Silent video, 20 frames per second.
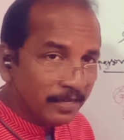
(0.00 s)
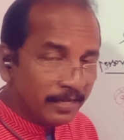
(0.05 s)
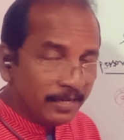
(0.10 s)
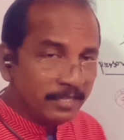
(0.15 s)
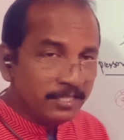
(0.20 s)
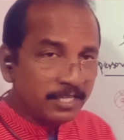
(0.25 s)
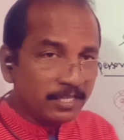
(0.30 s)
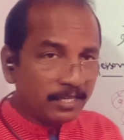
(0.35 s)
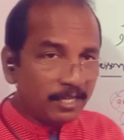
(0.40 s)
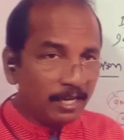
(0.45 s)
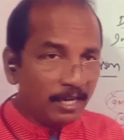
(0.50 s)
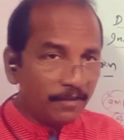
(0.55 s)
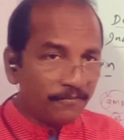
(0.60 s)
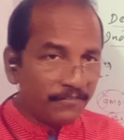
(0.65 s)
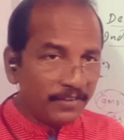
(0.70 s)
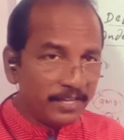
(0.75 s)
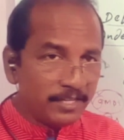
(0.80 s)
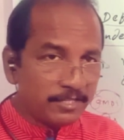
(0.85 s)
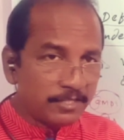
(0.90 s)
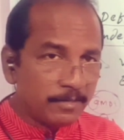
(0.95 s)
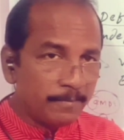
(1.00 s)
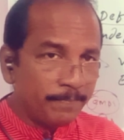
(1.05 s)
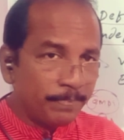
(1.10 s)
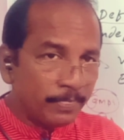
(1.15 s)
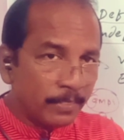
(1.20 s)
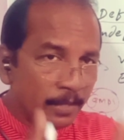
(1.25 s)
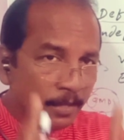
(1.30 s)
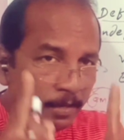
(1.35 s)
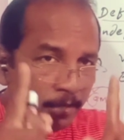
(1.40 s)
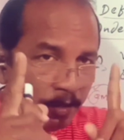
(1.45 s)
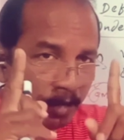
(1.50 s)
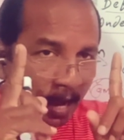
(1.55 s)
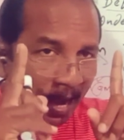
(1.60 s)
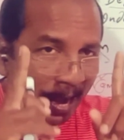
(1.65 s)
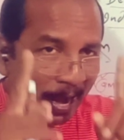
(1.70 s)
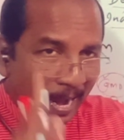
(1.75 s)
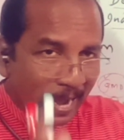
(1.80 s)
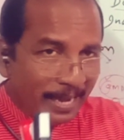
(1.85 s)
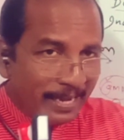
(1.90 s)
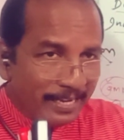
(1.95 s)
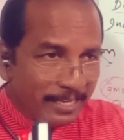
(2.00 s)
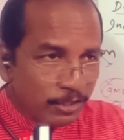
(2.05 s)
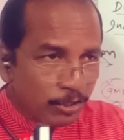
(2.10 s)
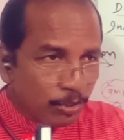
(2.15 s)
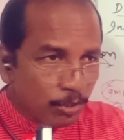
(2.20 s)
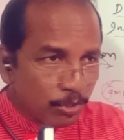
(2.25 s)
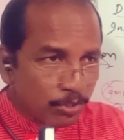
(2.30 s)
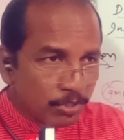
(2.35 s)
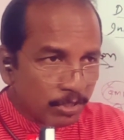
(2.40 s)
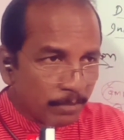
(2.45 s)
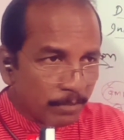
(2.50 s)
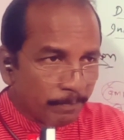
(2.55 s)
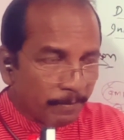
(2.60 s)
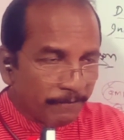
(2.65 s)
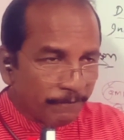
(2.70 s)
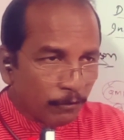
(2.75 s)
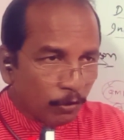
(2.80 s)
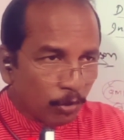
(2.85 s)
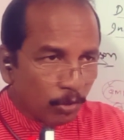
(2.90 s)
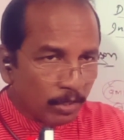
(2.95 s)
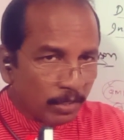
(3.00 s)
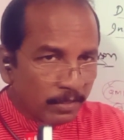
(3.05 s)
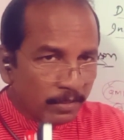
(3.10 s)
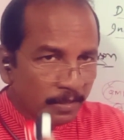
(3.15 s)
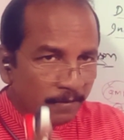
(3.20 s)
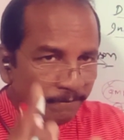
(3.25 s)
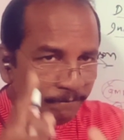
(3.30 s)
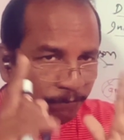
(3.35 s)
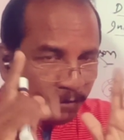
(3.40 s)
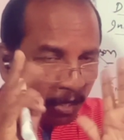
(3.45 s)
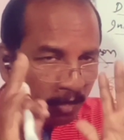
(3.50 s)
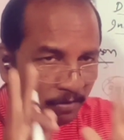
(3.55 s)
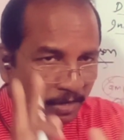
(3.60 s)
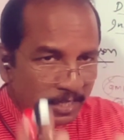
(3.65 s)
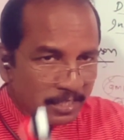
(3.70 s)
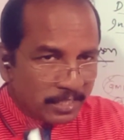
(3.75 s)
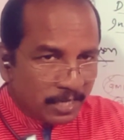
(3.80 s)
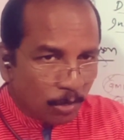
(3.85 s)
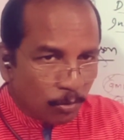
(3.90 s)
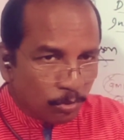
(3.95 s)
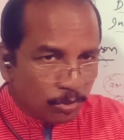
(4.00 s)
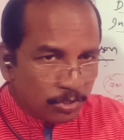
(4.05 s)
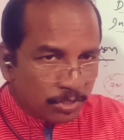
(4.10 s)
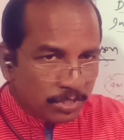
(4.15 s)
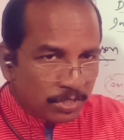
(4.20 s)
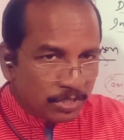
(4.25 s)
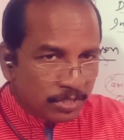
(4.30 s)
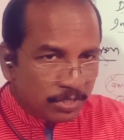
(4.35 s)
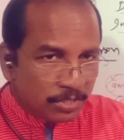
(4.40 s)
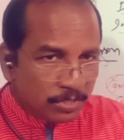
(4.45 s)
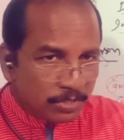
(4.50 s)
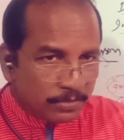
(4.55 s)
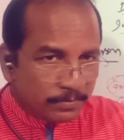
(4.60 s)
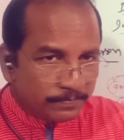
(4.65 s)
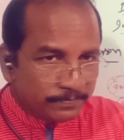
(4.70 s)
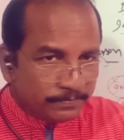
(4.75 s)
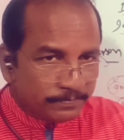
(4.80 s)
Is it clear, friends? An is used before the vowel sounds